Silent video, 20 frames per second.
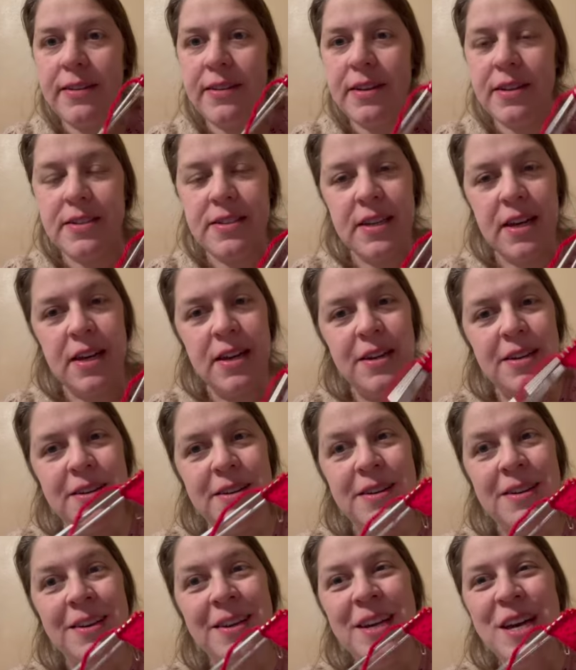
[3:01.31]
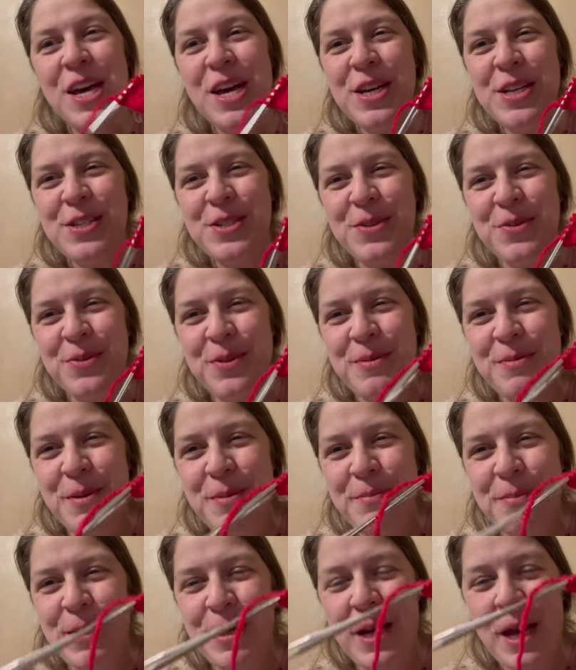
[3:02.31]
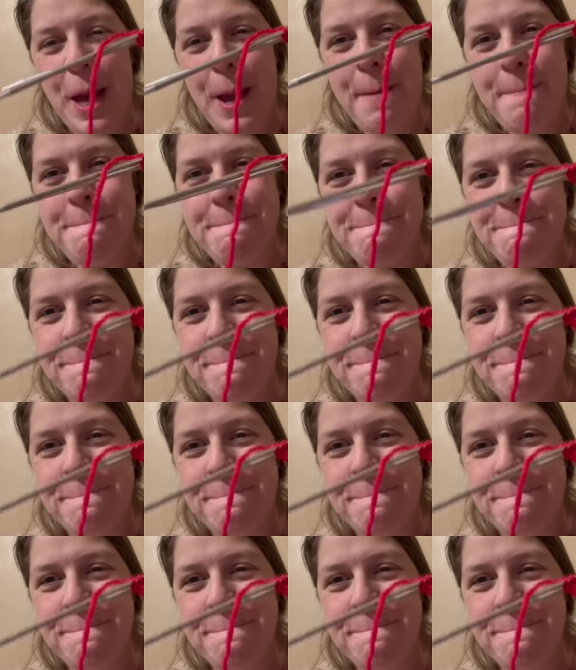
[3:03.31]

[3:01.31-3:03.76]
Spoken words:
because I don't remember yet.